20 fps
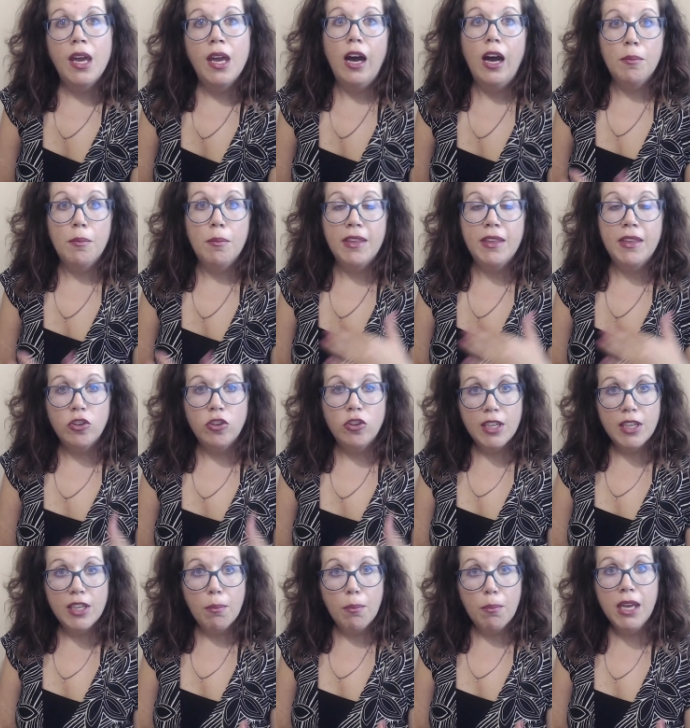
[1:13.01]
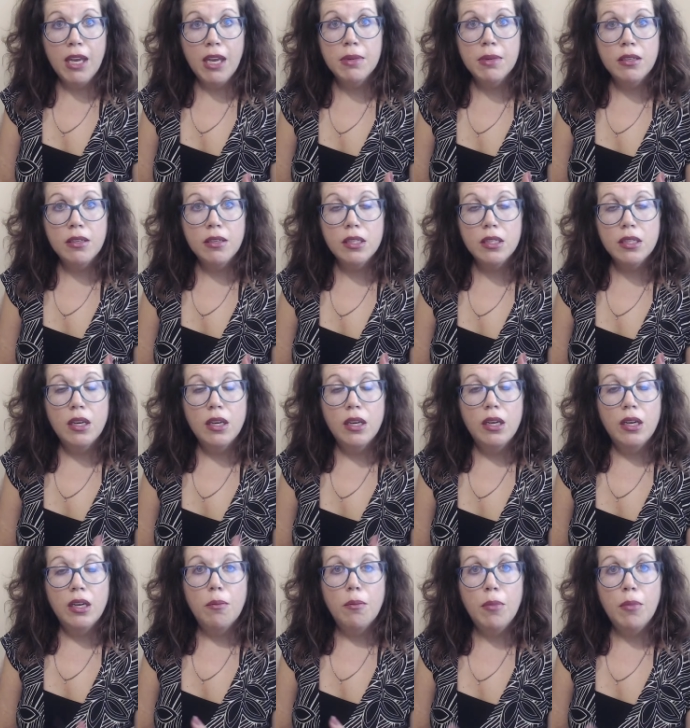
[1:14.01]
Um, and then your down payment,
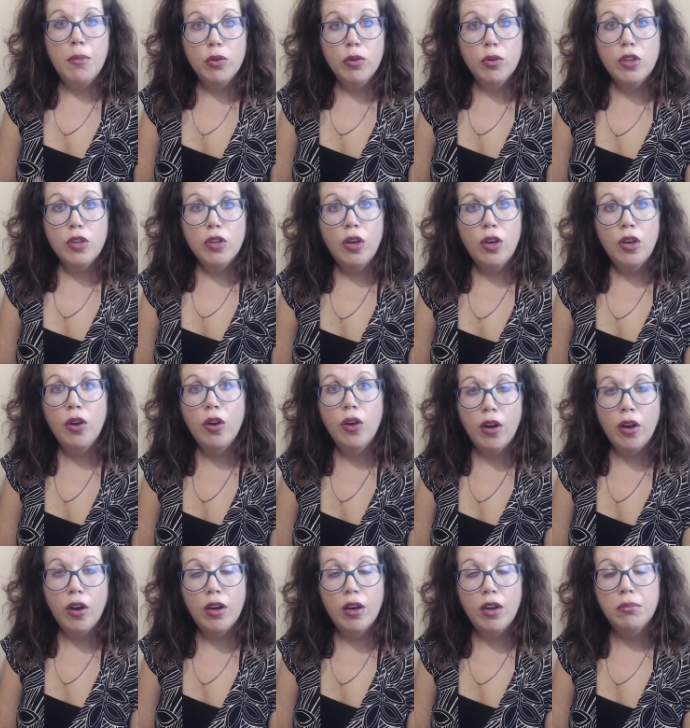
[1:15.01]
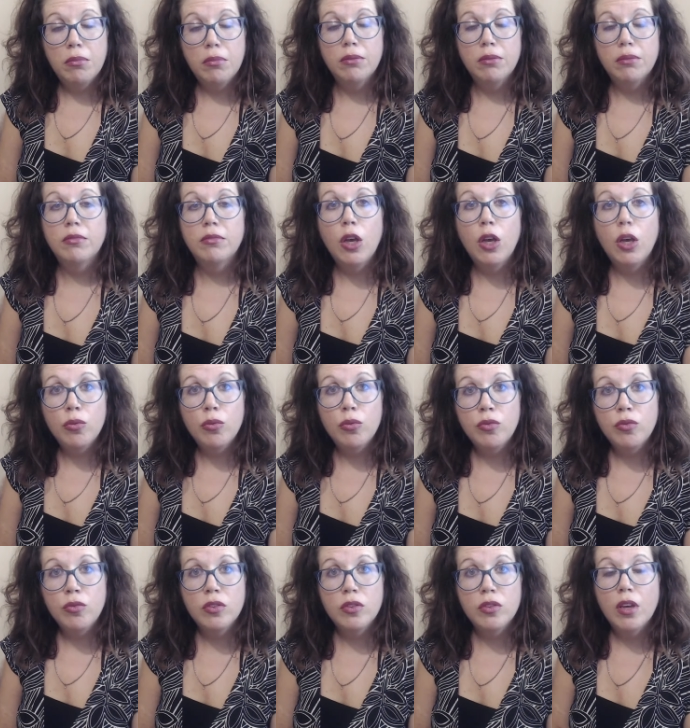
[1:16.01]
most um,
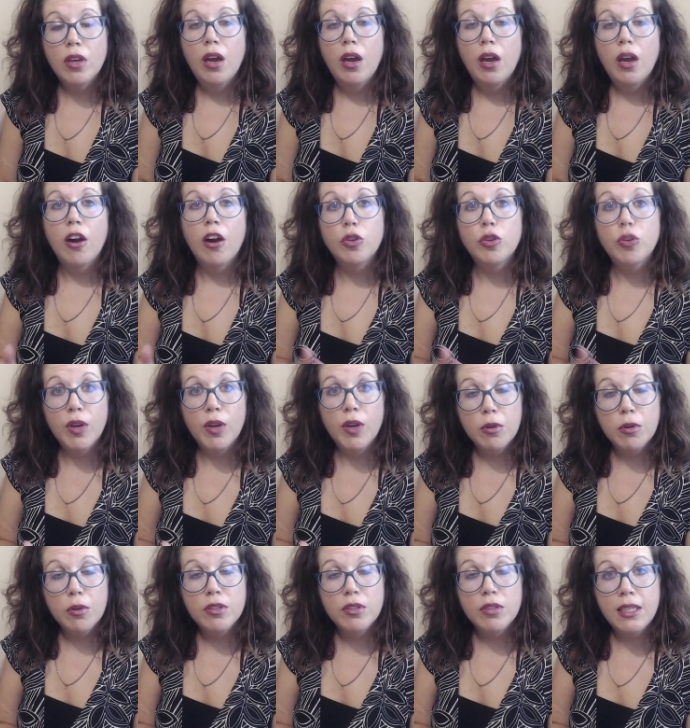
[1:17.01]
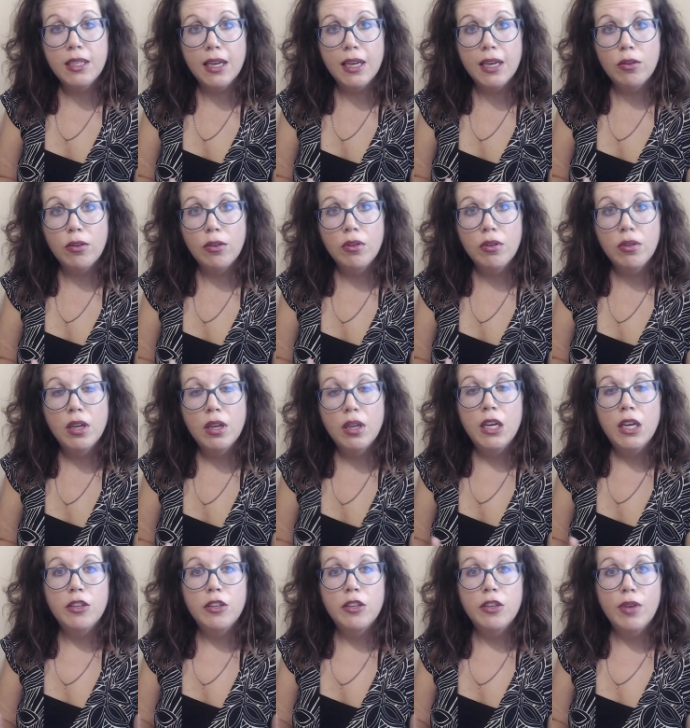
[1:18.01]
loans are 20% down.
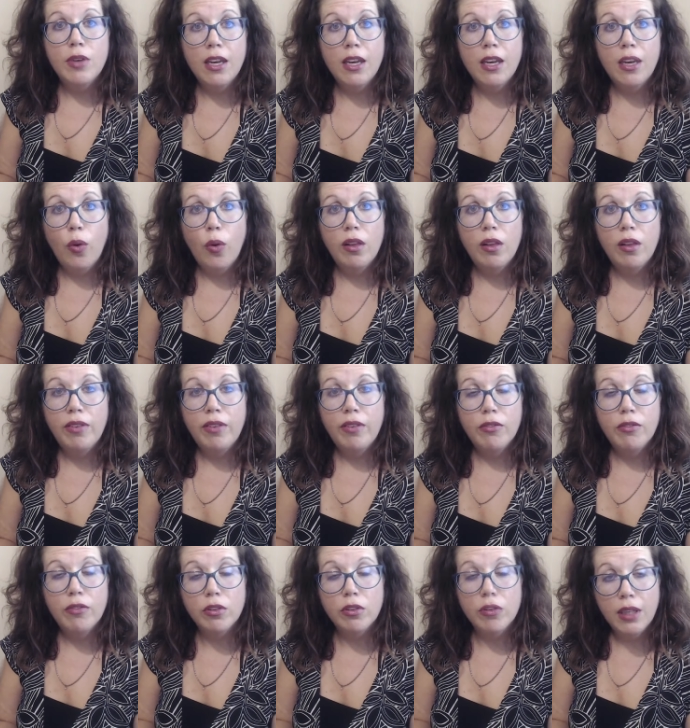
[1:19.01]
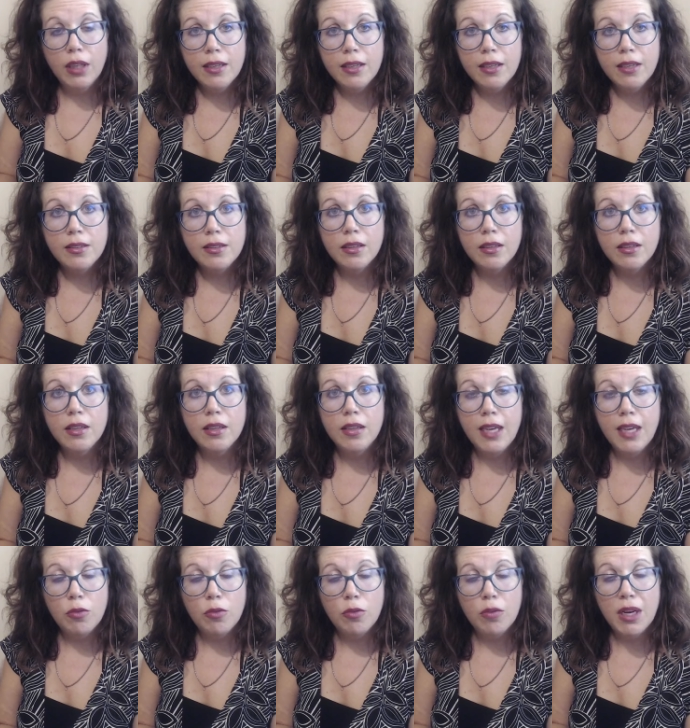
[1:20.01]
You can qualify for less
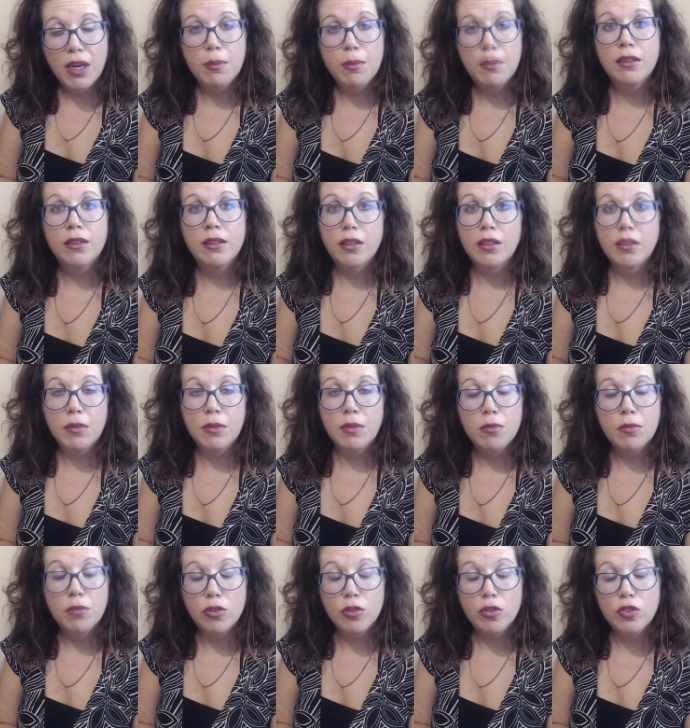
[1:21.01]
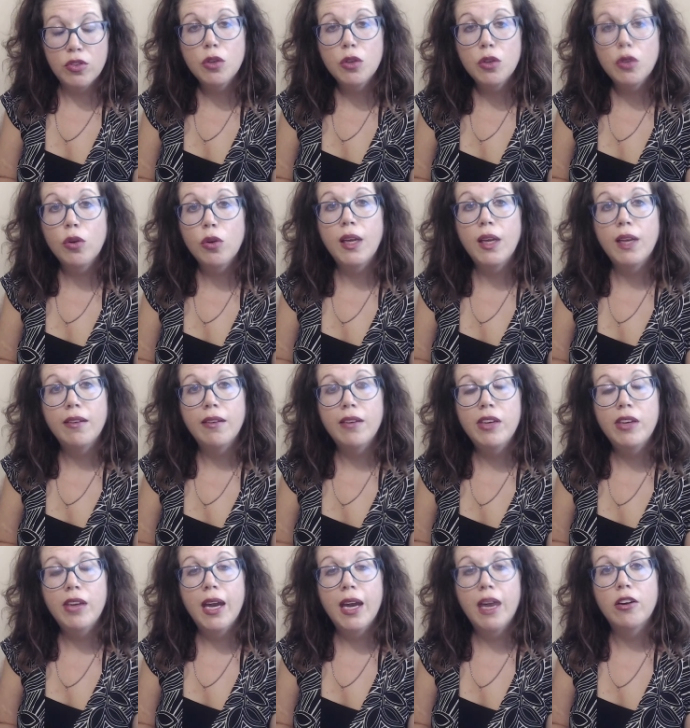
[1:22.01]
down payments. Sometimes there's zero, like a
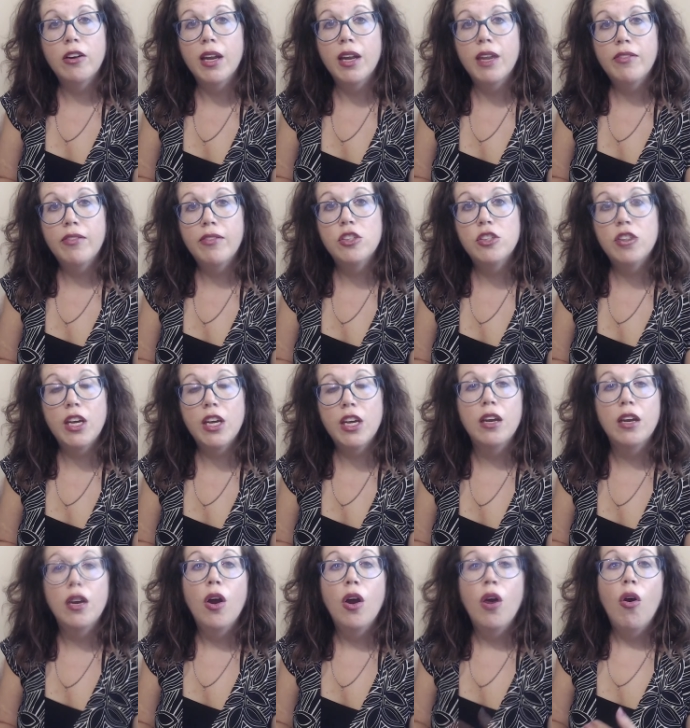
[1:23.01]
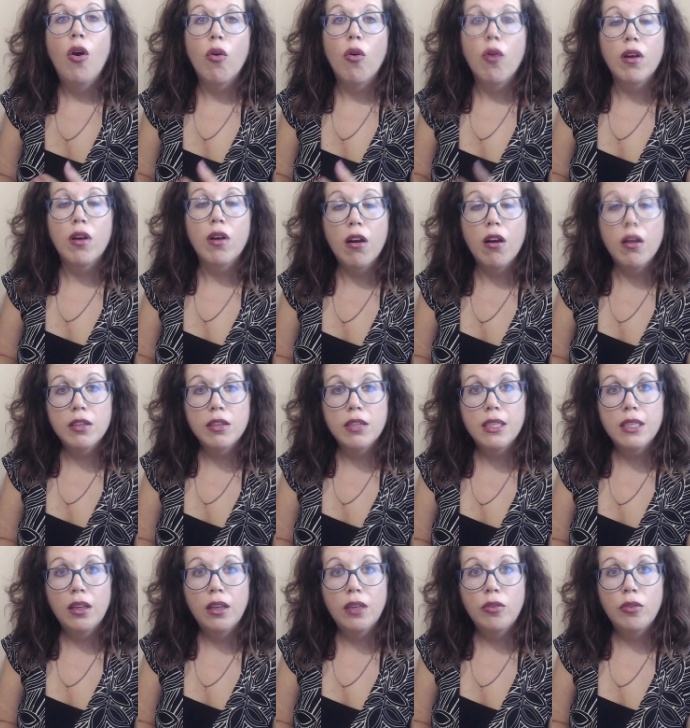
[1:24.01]
VA or an FHA or an
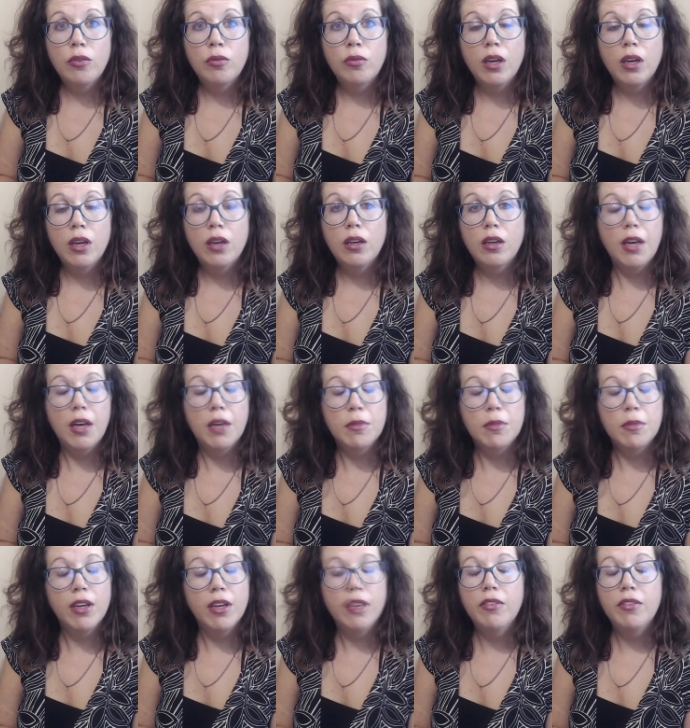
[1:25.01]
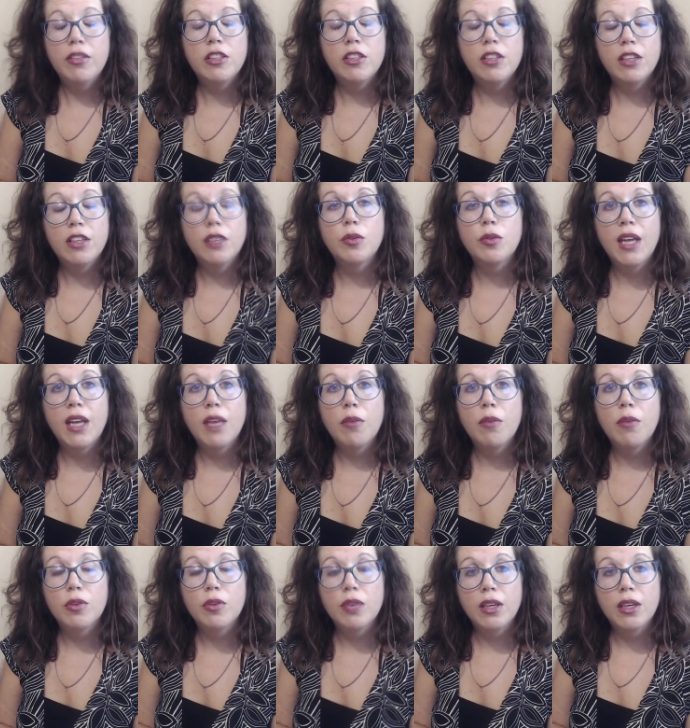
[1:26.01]
RD loan. Uh, I'm sorry, FHA is
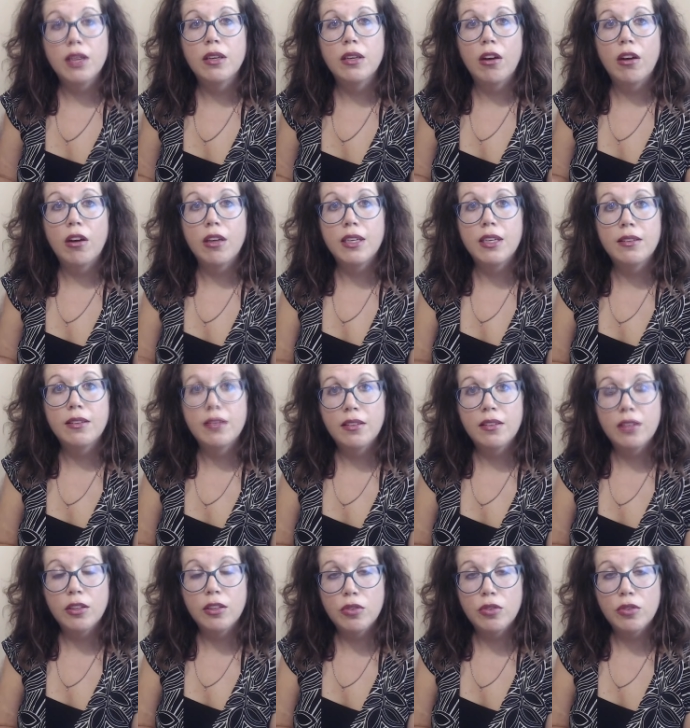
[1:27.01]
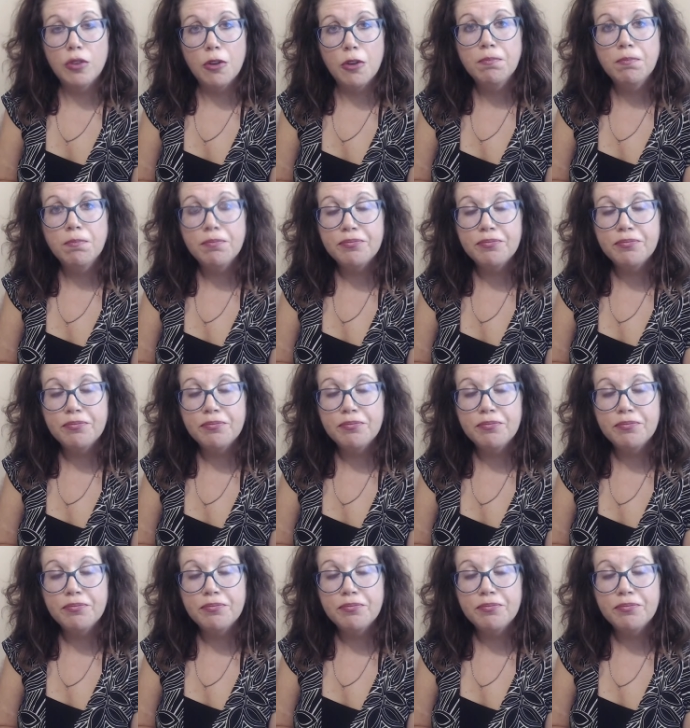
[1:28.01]
3.5%, RD is zero down.